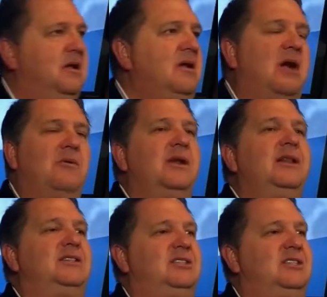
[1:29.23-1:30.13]
not
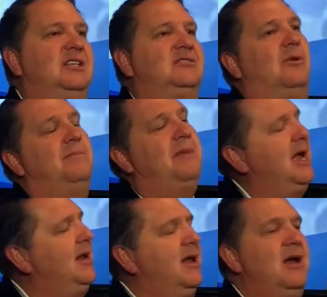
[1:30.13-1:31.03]
really. She says, well,
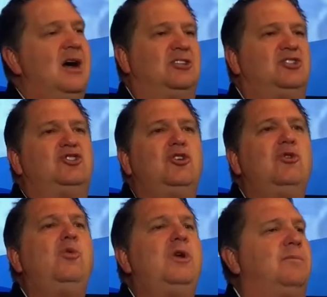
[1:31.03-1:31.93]
man, I sure
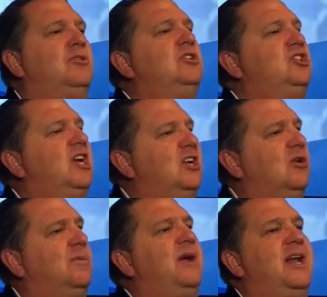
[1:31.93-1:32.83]
would appreciate your
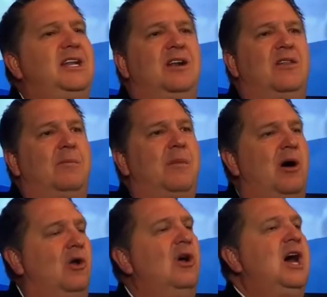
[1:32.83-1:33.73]
opinion on the
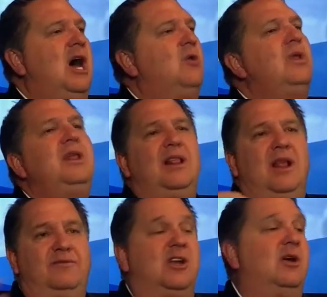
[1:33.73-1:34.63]
model. I'd really
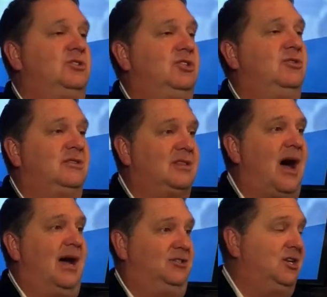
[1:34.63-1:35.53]
love to know what you
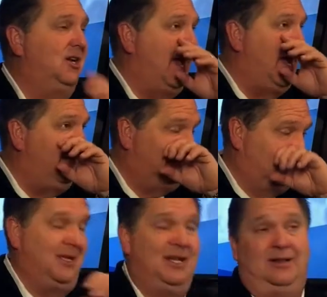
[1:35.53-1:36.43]
thought. She didn't ask
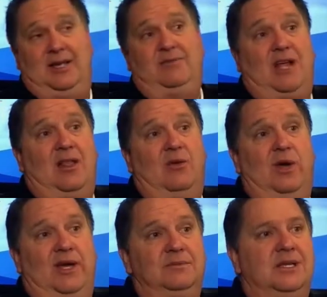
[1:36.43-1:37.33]
me to leave Keller
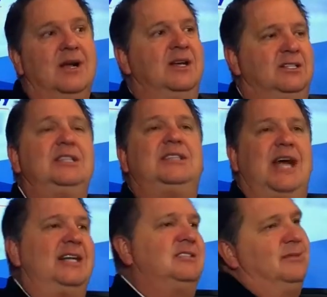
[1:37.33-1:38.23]
Williams. She just
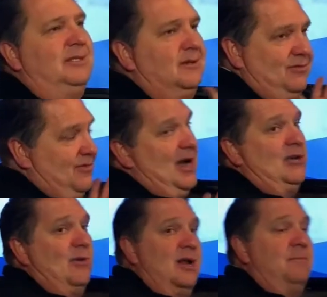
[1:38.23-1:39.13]
asked me to
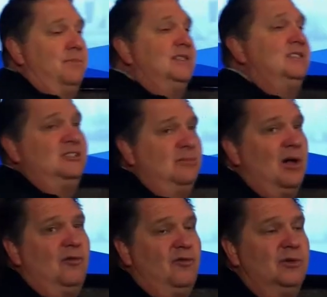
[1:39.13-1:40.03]
evaluate a business
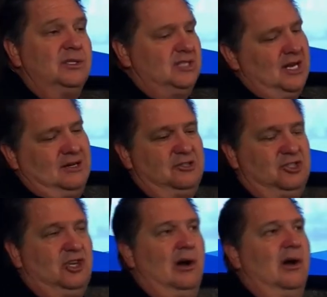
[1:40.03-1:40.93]
model for real estate. I go,
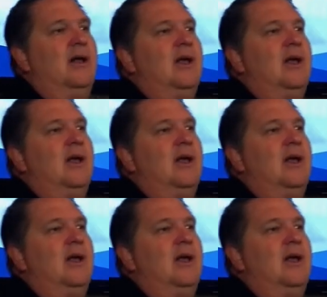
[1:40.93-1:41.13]
sure.